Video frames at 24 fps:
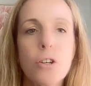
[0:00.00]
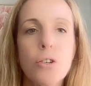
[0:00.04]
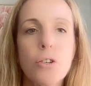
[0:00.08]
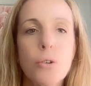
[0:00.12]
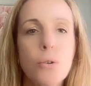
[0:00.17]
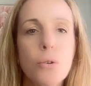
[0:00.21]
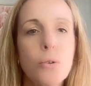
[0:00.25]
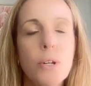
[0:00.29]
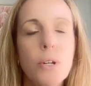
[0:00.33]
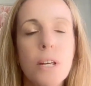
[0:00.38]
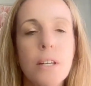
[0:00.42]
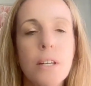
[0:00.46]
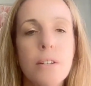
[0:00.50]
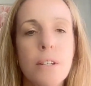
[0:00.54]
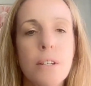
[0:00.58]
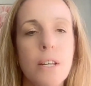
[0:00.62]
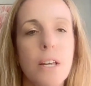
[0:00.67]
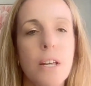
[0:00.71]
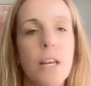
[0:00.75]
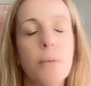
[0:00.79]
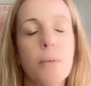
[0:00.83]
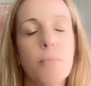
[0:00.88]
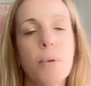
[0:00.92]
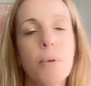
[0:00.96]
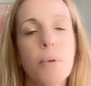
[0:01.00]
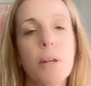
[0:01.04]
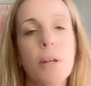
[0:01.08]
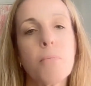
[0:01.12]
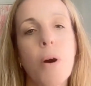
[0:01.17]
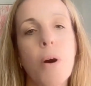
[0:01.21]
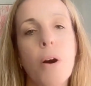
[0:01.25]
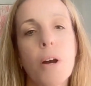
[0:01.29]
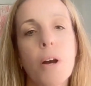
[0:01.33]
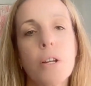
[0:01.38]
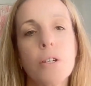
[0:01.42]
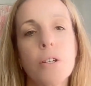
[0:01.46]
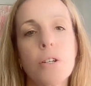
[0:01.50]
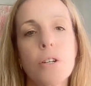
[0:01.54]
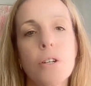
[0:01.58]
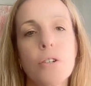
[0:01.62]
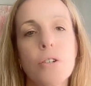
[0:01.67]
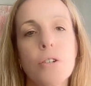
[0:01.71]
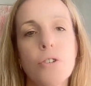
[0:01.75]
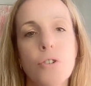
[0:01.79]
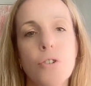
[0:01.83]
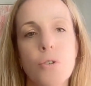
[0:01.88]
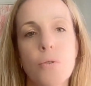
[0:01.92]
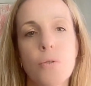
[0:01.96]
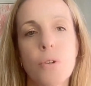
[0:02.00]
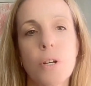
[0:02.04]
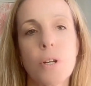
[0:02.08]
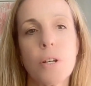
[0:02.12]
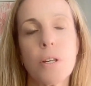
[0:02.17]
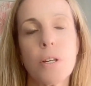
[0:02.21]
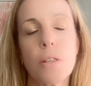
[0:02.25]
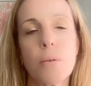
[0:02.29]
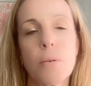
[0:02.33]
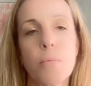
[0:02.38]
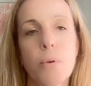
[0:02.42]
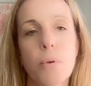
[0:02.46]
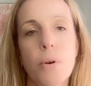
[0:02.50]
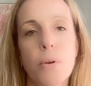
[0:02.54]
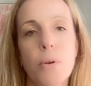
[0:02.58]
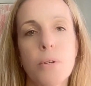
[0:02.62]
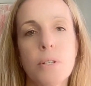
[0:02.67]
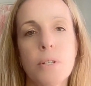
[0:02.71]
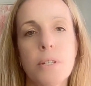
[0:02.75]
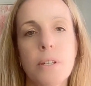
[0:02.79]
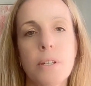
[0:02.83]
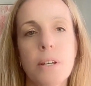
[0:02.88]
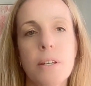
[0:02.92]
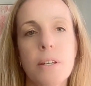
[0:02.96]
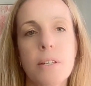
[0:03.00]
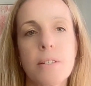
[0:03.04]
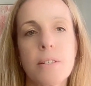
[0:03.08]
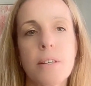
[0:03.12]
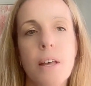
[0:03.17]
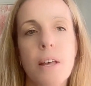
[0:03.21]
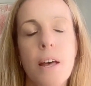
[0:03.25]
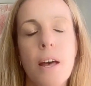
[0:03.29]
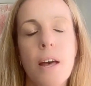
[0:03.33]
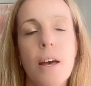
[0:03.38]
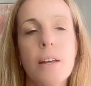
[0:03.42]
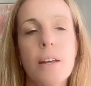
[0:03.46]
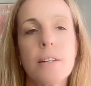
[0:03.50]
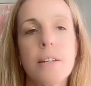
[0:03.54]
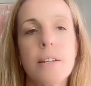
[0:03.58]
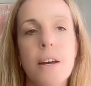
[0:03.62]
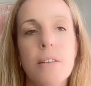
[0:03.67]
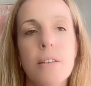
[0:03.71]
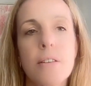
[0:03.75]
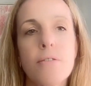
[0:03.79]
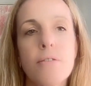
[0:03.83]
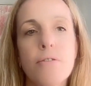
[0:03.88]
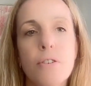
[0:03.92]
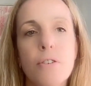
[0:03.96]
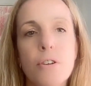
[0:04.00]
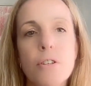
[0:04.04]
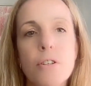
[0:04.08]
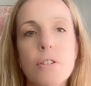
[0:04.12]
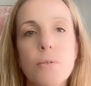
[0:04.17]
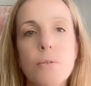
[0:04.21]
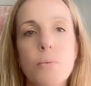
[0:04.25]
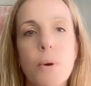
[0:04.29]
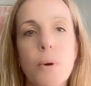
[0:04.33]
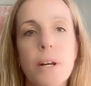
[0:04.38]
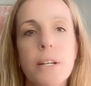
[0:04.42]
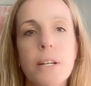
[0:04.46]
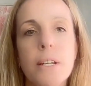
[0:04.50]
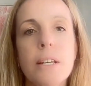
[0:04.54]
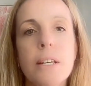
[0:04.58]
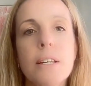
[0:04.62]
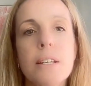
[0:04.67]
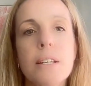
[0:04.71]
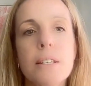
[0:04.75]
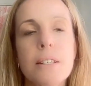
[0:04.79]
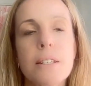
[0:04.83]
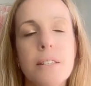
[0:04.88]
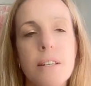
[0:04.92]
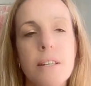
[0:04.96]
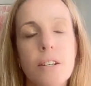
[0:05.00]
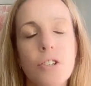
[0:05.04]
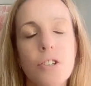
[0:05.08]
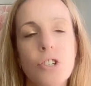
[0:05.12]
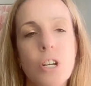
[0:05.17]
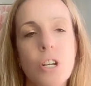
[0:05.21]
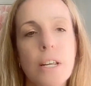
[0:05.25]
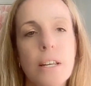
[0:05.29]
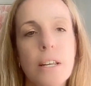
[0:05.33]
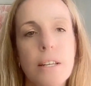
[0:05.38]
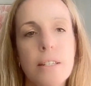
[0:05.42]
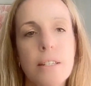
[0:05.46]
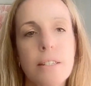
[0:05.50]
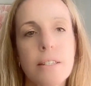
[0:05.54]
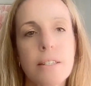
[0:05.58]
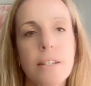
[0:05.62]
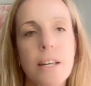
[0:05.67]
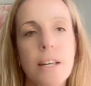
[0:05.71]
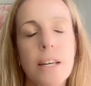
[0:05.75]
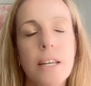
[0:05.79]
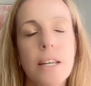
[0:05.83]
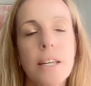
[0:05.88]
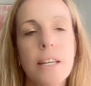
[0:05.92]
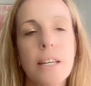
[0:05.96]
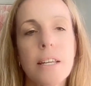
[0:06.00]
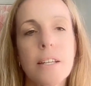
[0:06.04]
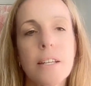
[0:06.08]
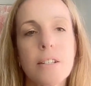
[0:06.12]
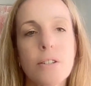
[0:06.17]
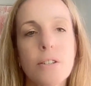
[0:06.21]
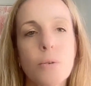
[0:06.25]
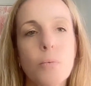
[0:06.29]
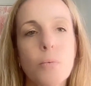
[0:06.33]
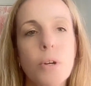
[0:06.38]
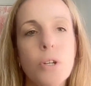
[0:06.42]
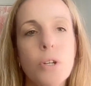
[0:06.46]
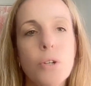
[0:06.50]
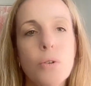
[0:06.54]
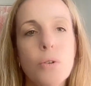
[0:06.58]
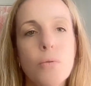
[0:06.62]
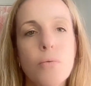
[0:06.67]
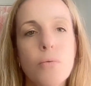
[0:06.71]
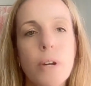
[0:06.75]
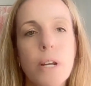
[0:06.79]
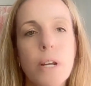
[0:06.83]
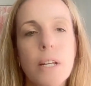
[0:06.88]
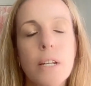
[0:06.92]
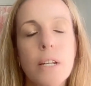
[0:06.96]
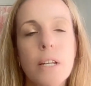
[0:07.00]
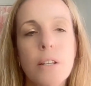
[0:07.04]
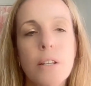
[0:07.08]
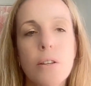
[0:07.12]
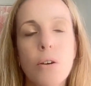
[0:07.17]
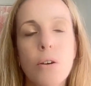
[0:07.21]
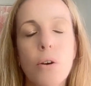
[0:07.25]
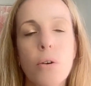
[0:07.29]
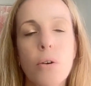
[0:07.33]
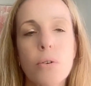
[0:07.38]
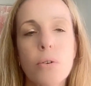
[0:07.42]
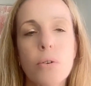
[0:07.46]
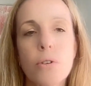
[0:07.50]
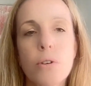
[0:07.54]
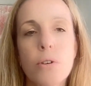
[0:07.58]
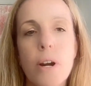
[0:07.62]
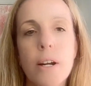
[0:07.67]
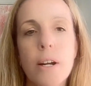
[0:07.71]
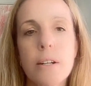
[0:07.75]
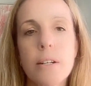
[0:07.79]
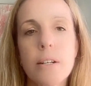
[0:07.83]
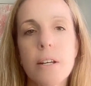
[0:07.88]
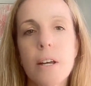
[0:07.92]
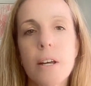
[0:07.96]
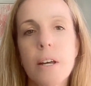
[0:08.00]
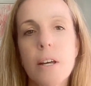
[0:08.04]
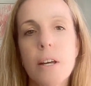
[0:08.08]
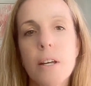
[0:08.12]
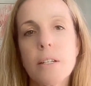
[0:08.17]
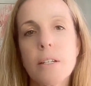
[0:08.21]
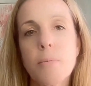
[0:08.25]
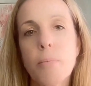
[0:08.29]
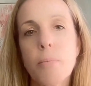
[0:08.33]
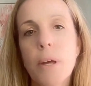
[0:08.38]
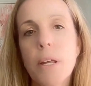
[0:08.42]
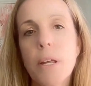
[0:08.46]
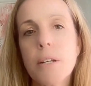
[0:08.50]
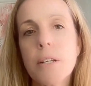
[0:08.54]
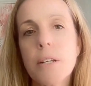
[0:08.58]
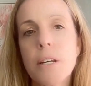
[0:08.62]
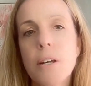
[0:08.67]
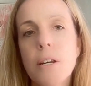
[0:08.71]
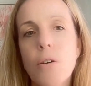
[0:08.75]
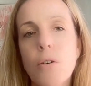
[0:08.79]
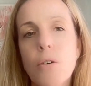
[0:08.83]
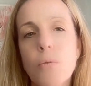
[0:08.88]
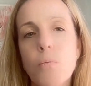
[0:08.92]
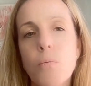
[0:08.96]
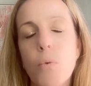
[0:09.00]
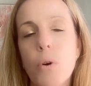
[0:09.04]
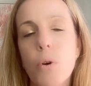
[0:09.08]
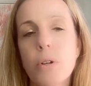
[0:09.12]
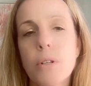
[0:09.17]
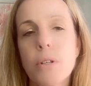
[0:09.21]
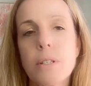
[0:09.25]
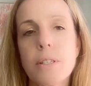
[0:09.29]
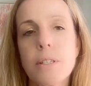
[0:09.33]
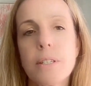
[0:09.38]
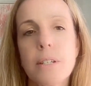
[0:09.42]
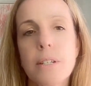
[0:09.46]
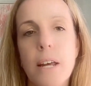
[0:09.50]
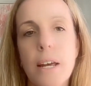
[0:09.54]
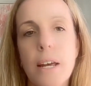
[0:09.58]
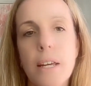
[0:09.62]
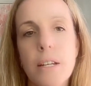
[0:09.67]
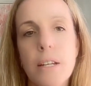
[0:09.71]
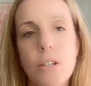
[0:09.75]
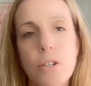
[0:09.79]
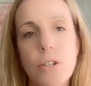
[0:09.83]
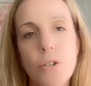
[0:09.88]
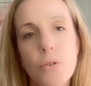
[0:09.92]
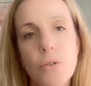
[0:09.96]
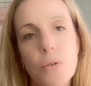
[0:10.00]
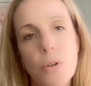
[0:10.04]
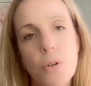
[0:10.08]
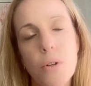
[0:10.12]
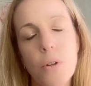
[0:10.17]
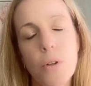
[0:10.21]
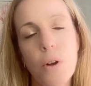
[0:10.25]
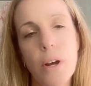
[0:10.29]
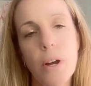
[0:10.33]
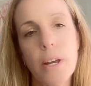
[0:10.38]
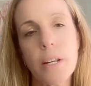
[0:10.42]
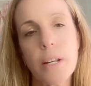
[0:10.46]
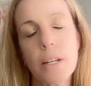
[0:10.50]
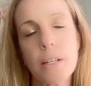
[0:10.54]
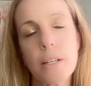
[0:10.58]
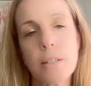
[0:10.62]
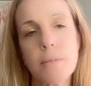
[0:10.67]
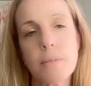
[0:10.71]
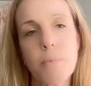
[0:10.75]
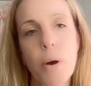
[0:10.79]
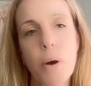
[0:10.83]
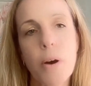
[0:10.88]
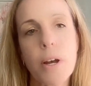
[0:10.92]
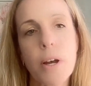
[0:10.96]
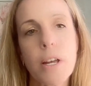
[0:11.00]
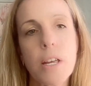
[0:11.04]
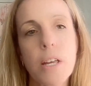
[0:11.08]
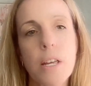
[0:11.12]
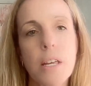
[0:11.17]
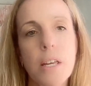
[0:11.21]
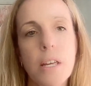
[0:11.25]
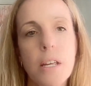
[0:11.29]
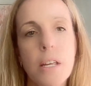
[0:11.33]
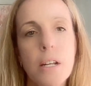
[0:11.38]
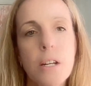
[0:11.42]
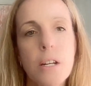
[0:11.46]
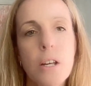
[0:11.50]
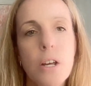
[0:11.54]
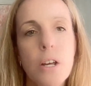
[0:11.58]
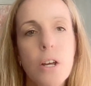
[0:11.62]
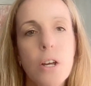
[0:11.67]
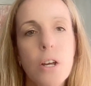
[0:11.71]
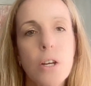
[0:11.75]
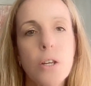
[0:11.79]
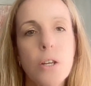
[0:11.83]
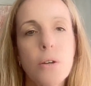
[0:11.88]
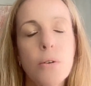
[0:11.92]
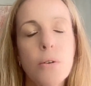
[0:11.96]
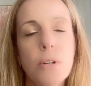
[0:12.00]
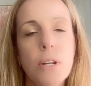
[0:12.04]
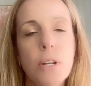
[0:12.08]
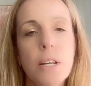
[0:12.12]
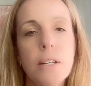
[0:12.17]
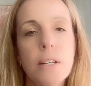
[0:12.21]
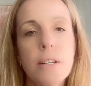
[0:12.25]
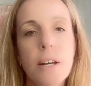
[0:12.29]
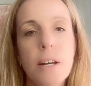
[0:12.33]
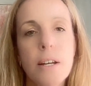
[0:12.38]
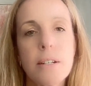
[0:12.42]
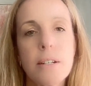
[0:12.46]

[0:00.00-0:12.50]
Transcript: you need to keep in mind during the process. Now, the first one is GST. So when you're reading the contract, depending on what state your client is buying in, you need to